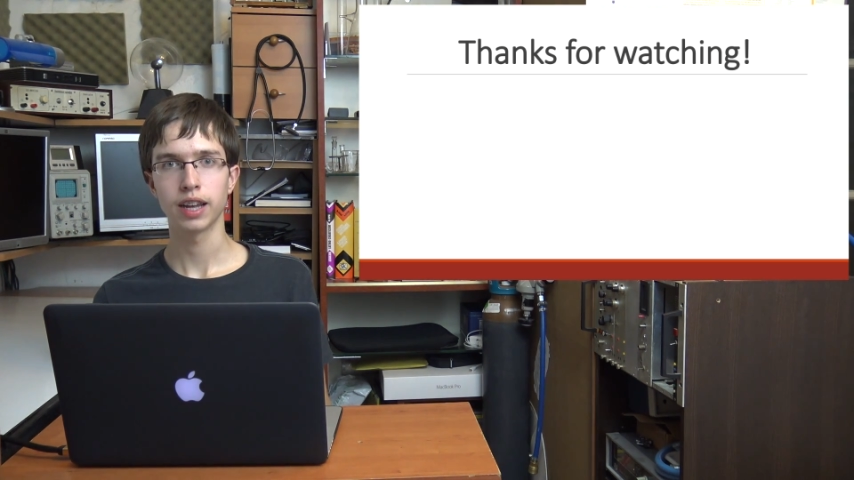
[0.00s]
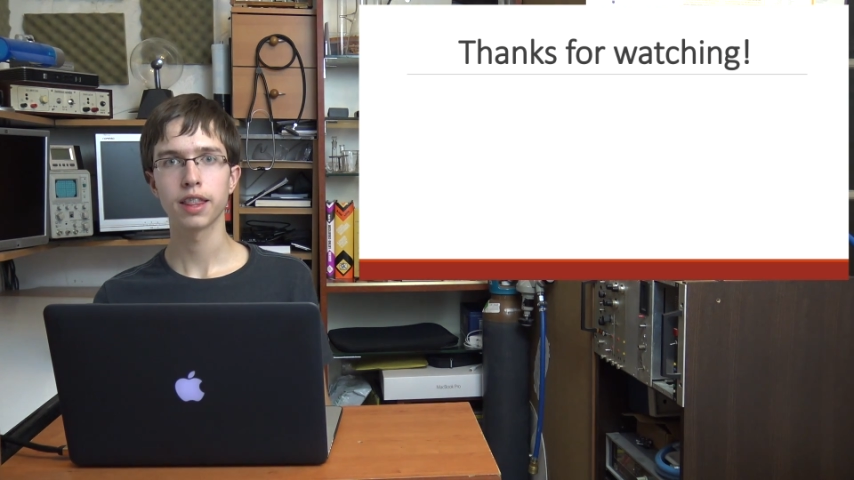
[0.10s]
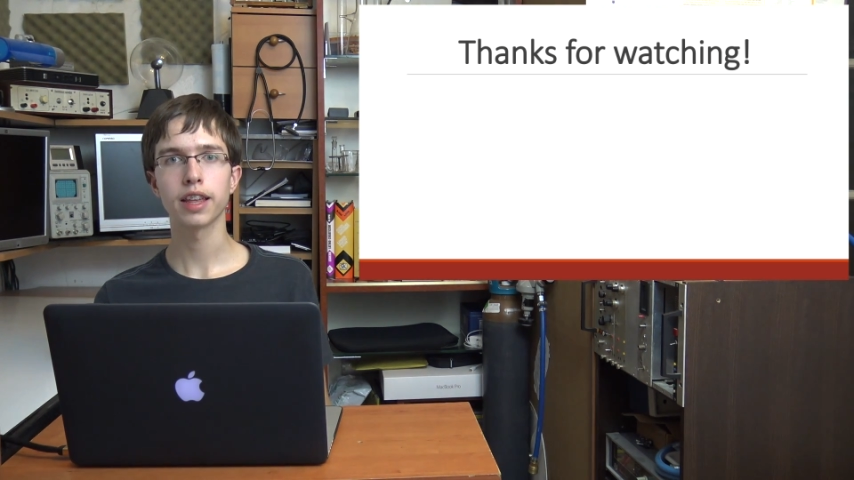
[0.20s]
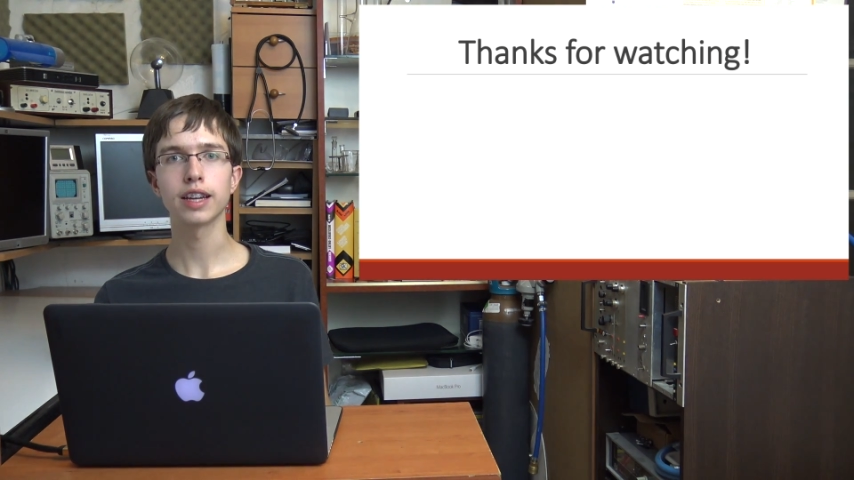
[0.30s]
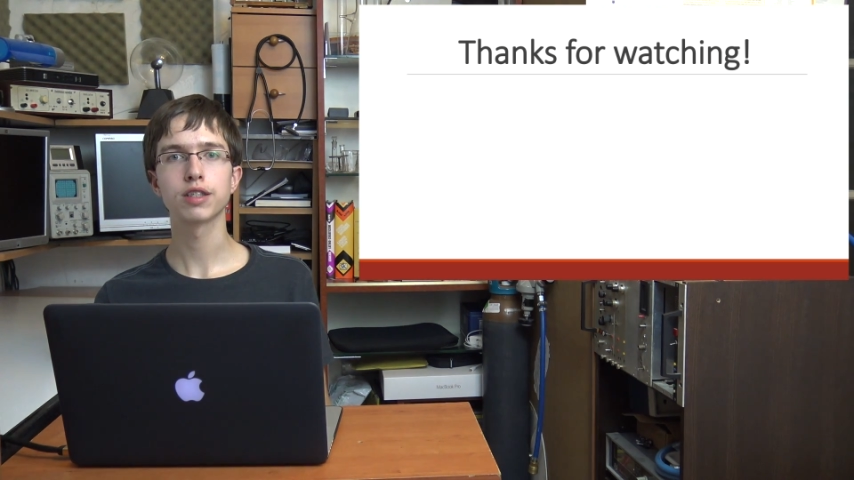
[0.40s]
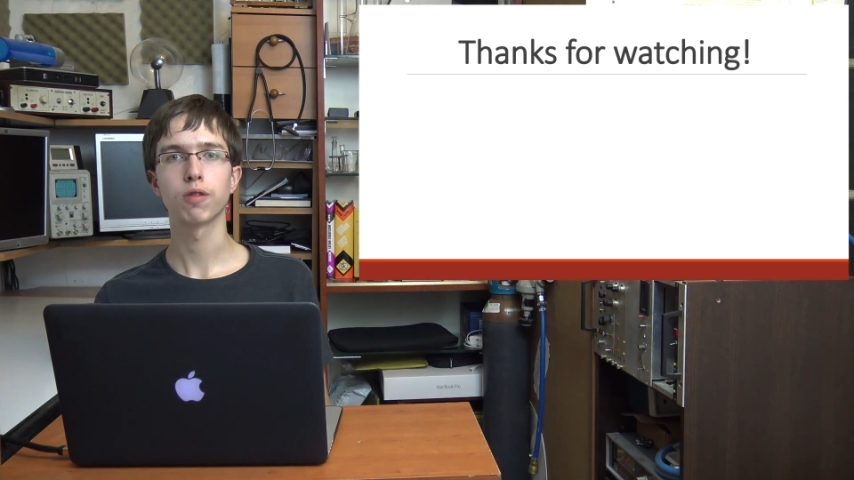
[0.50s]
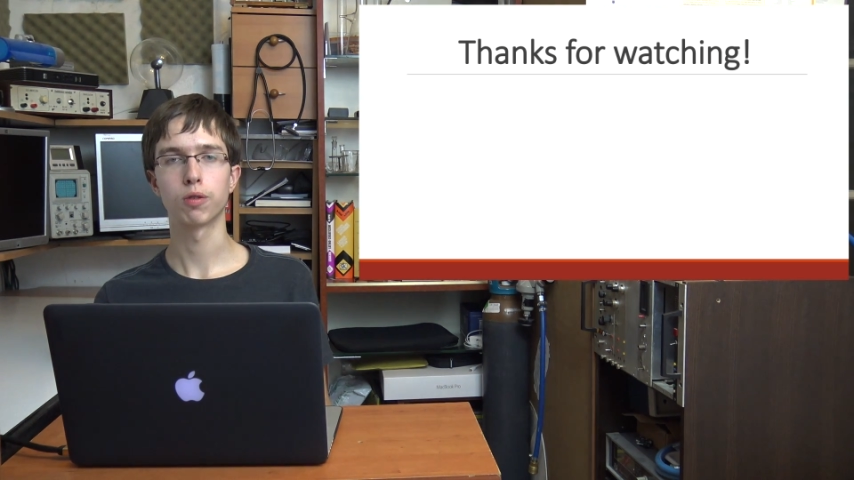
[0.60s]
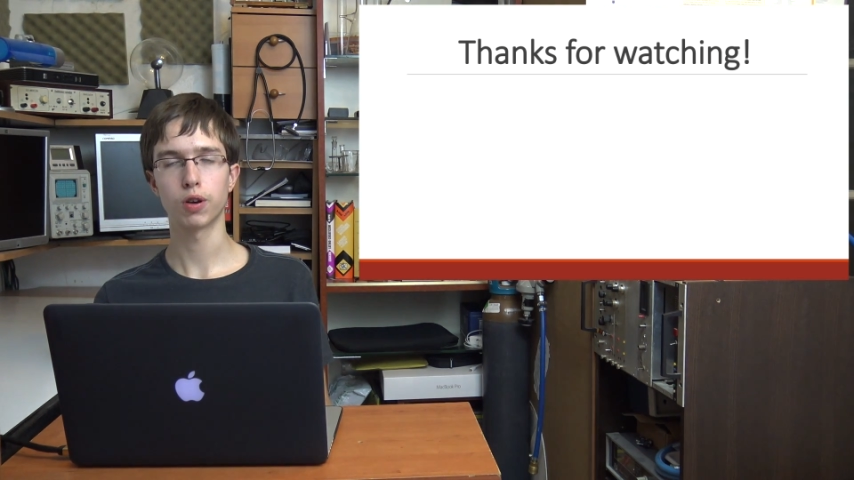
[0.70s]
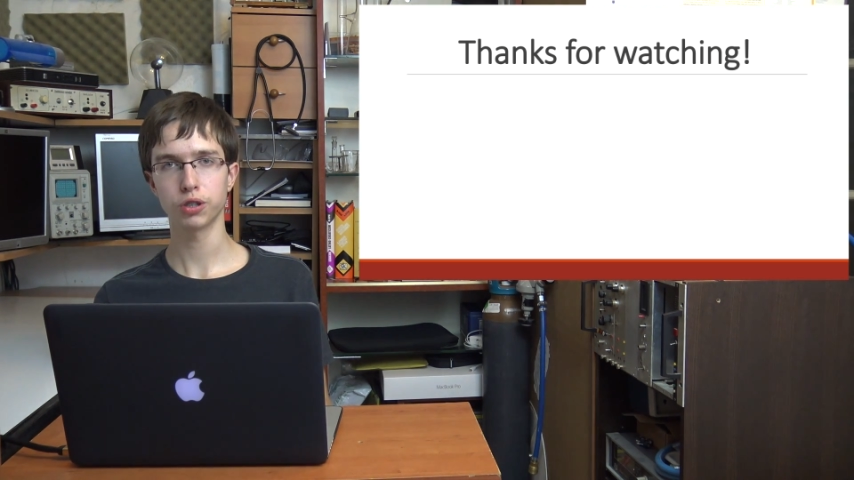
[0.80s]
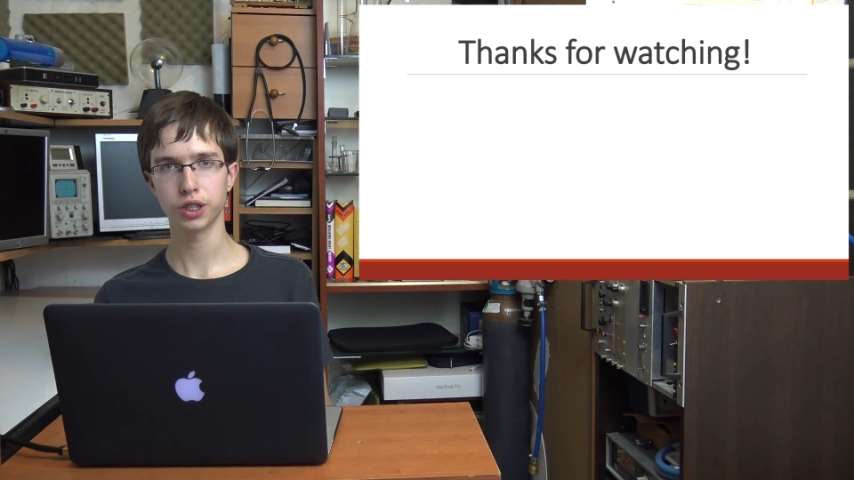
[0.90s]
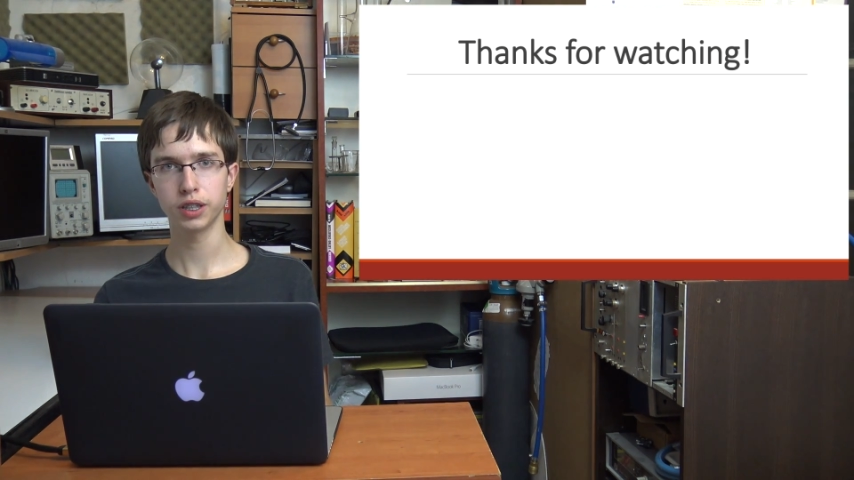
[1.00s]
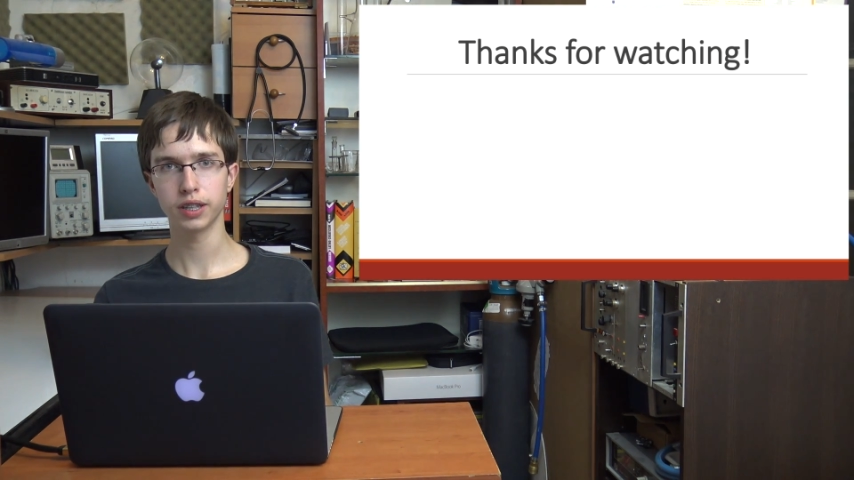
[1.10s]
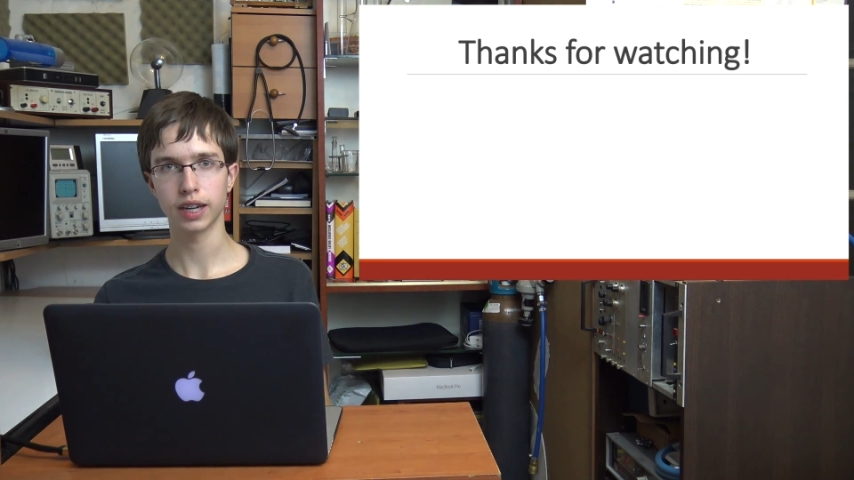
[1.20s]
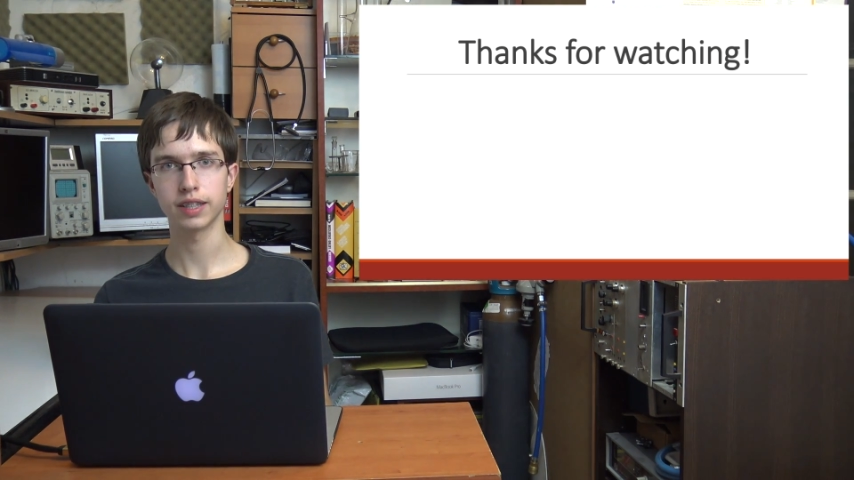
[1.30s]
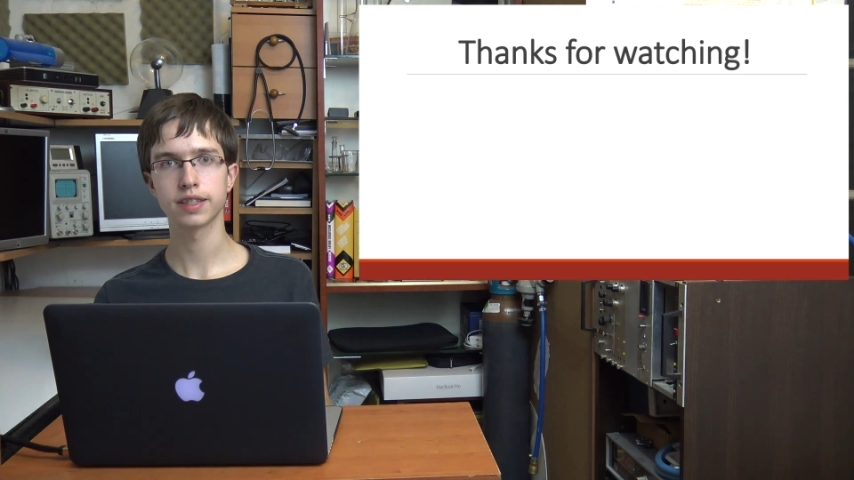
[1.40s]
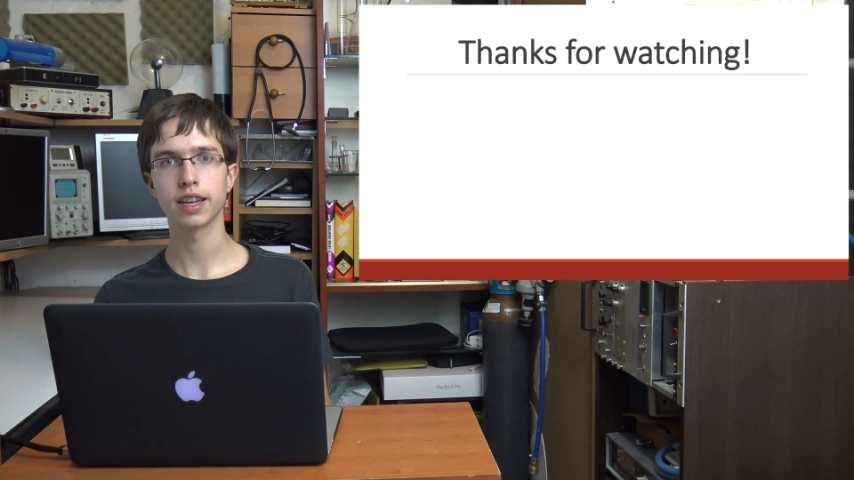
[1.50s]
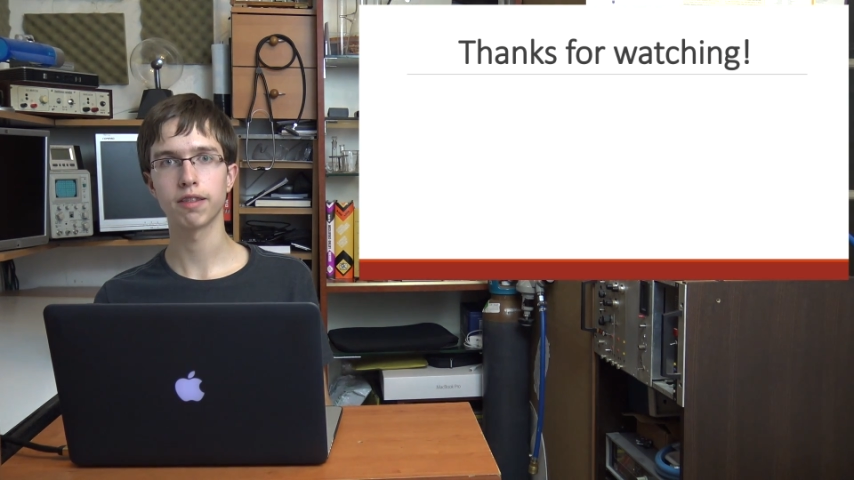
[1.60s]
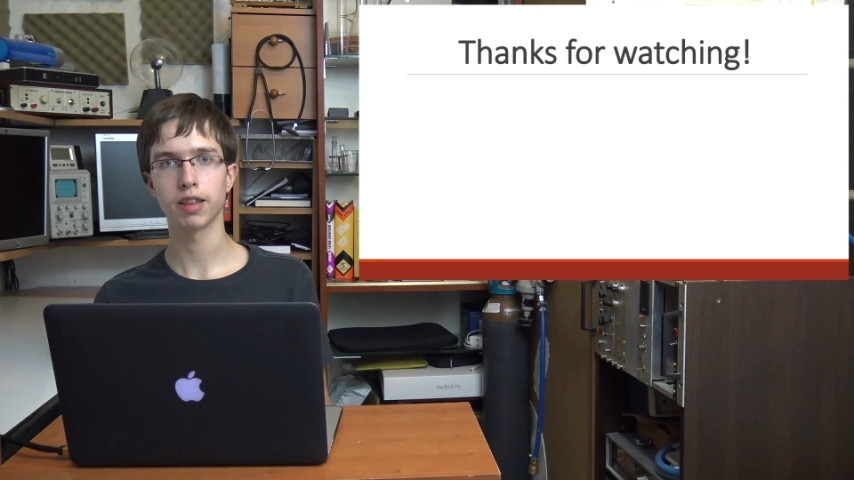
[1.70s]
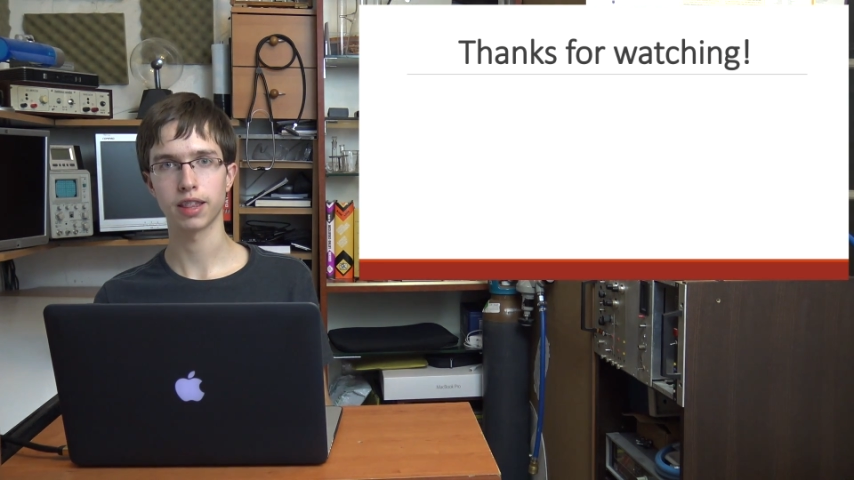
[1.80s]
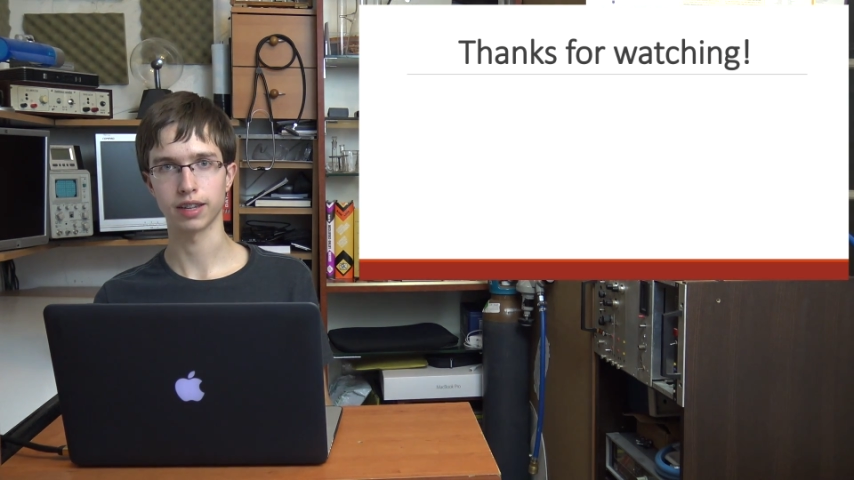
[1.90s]
Thanks for watching and stay
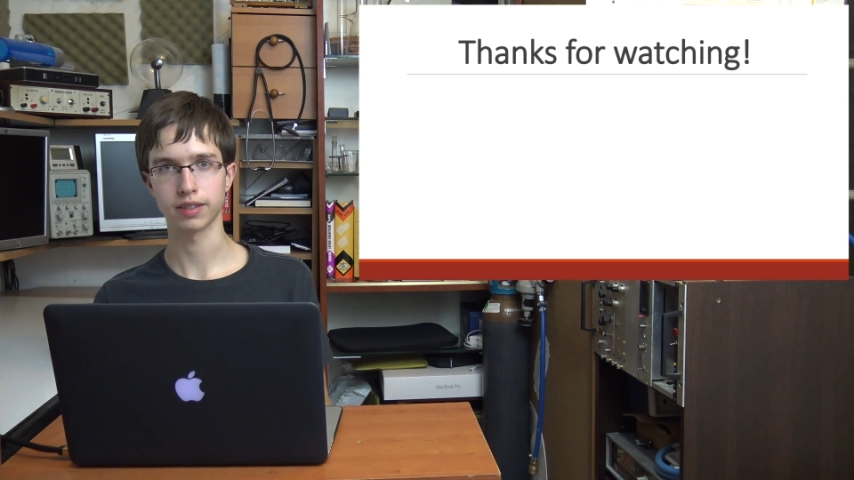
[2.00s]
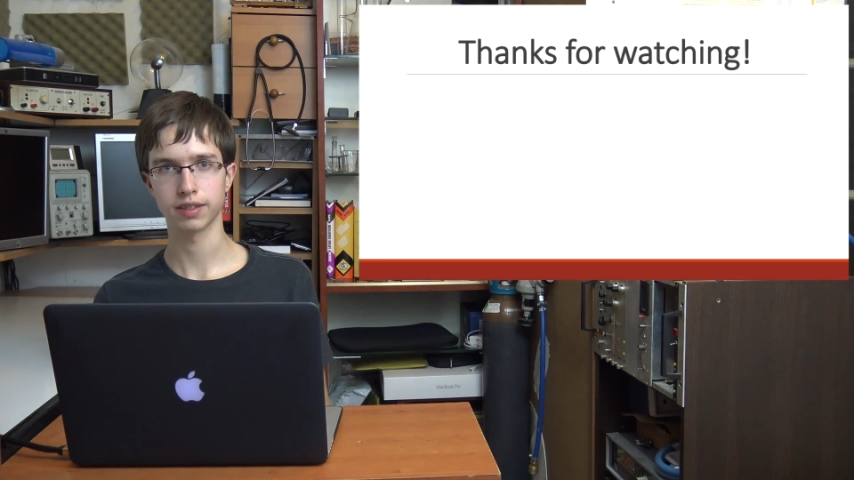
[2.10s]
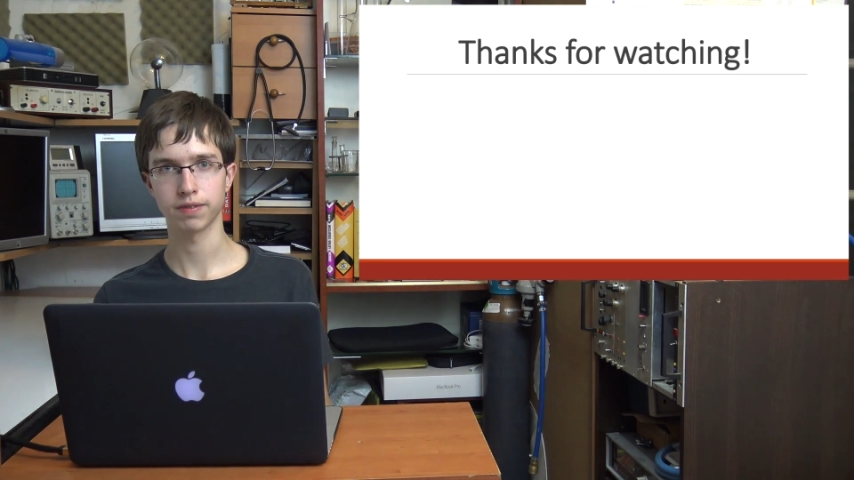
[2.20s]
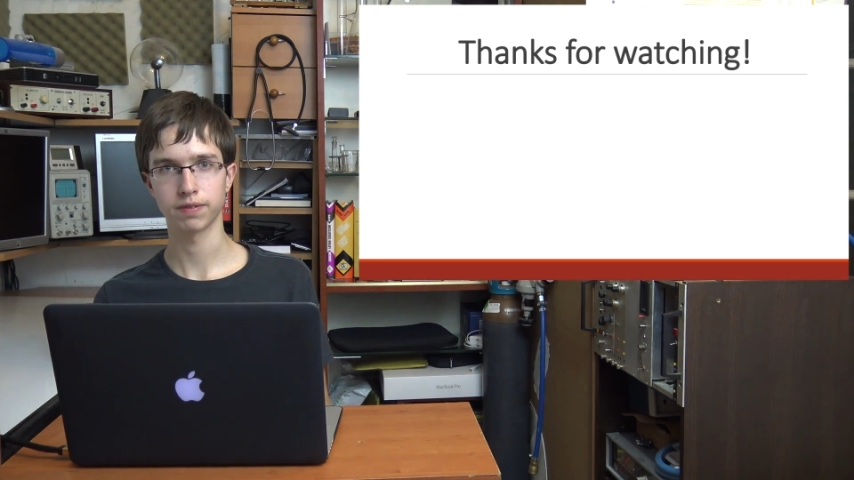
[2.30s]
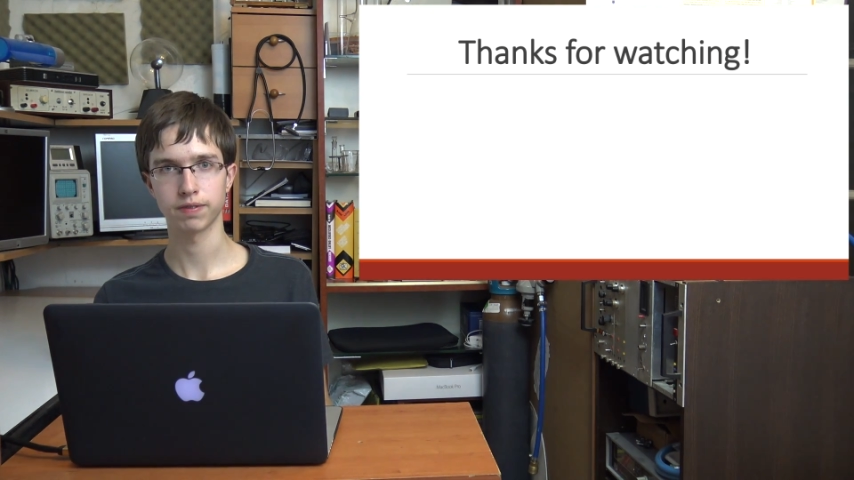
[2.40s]
with us.